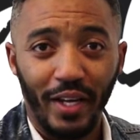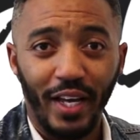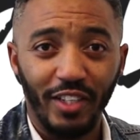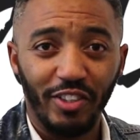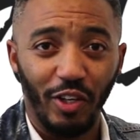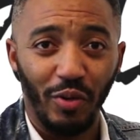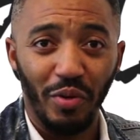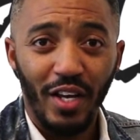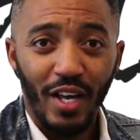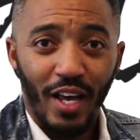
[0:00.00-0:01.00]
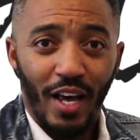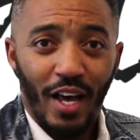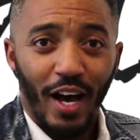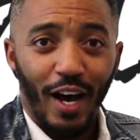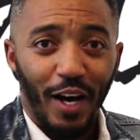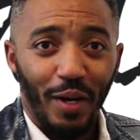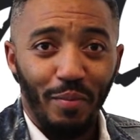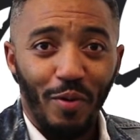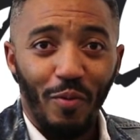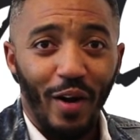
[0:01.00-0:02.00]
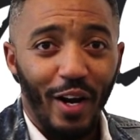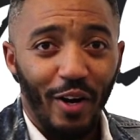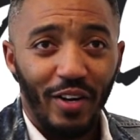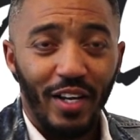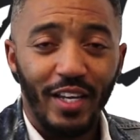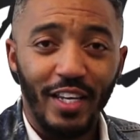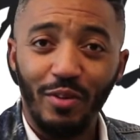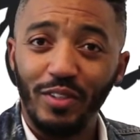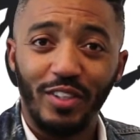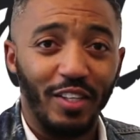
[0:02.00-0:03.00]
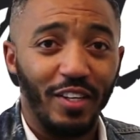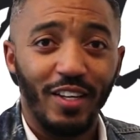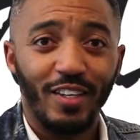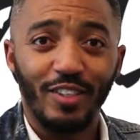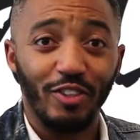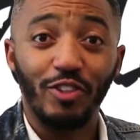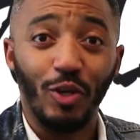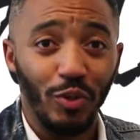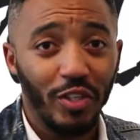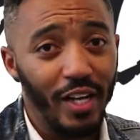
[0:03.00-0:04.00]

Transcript: my caseload where he was in just total